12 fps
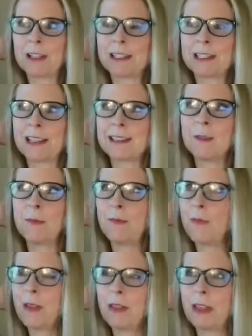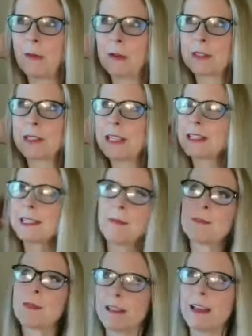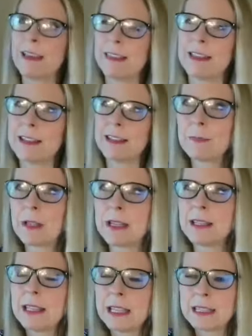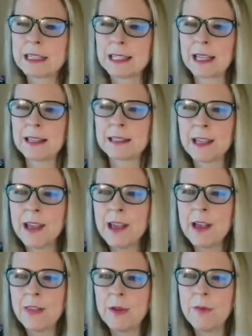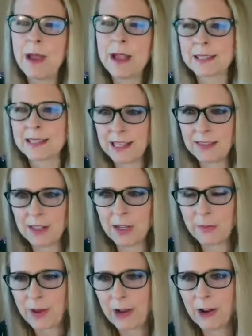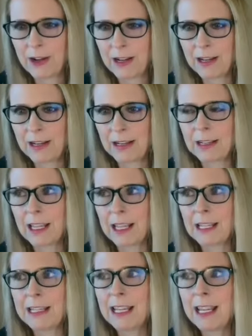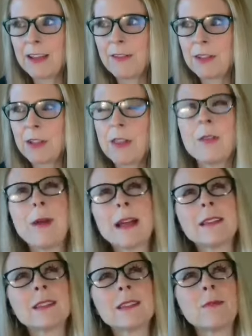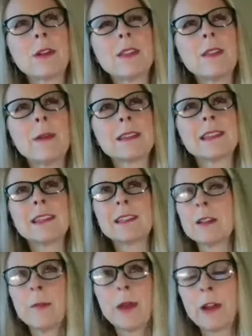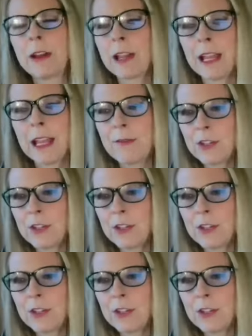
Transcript: It says it's something like this, but it says the best thing that a parent can give one of the best things that a parent can give a